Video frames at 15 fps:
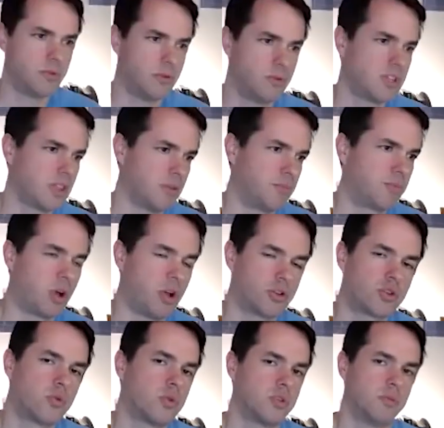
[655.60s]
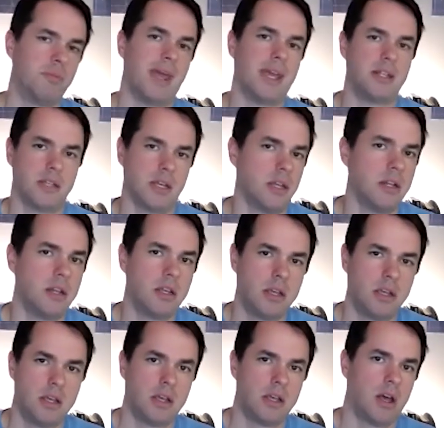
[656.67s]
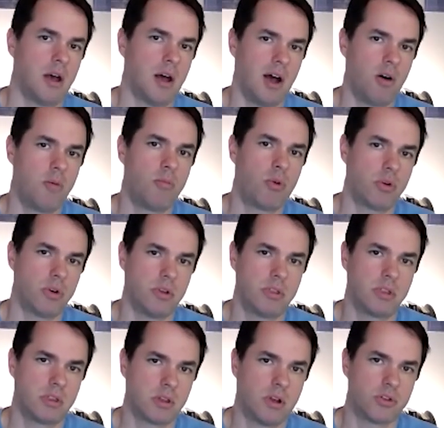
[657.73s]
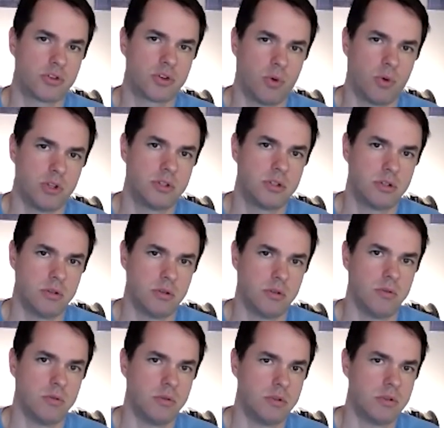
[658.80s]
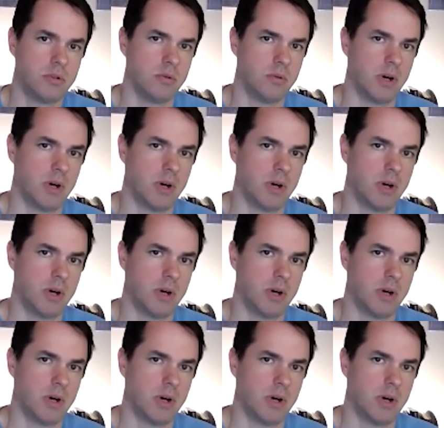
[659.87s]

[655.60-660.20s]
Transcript: you said the culture was baked in. Uh, how important do you think the culture was to to